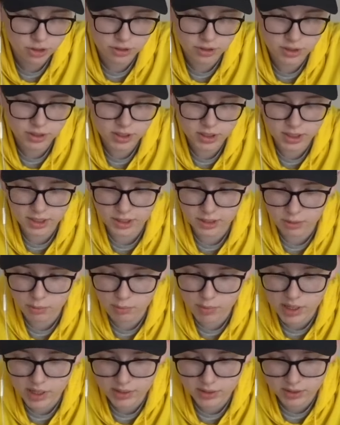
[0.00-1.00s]
just, it's an
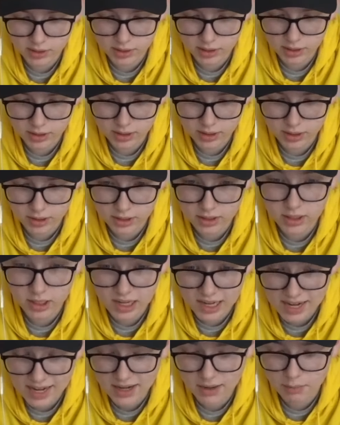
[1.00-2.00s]
amazing thing
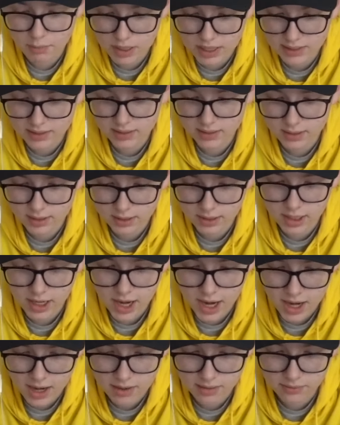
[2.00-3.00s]
to
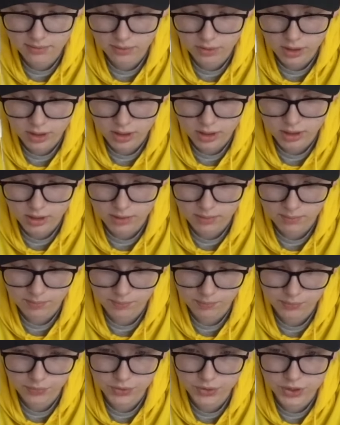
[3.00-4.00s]
have
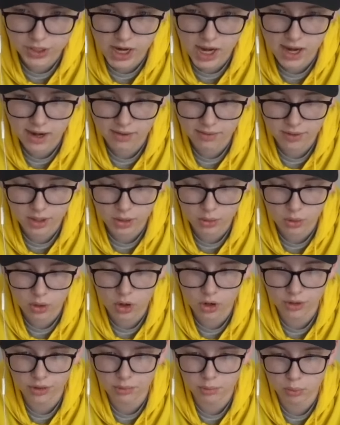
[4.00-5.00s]
out
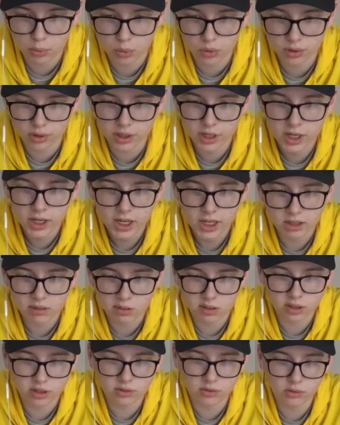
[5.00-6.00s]
on the board,
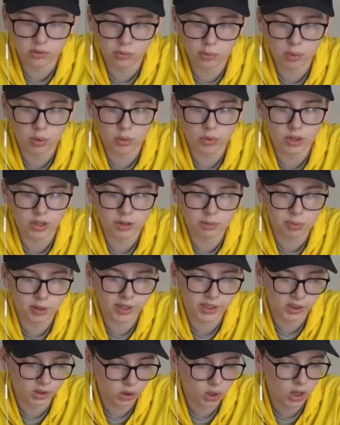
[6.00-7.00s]
especially if your opponent is
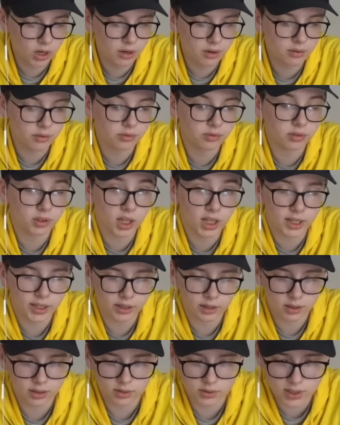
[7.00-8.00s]
playing a lot of flying,
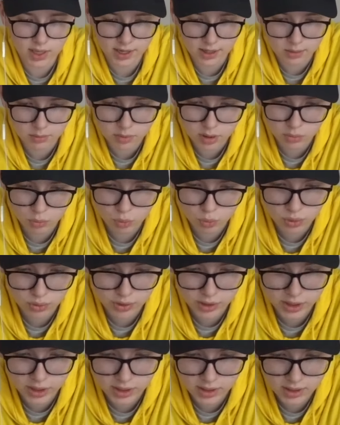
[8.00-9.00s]
because that can be
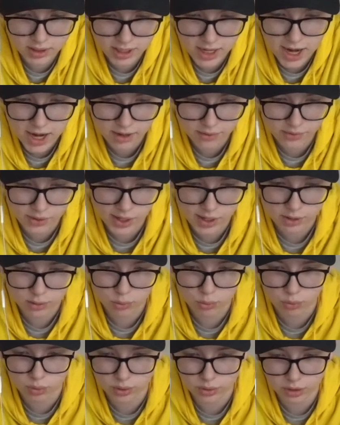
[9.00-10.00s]
really get out of hand
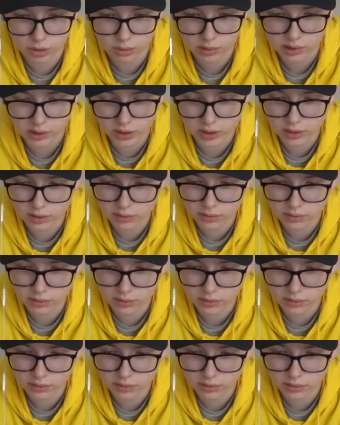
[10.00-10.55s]
really quickly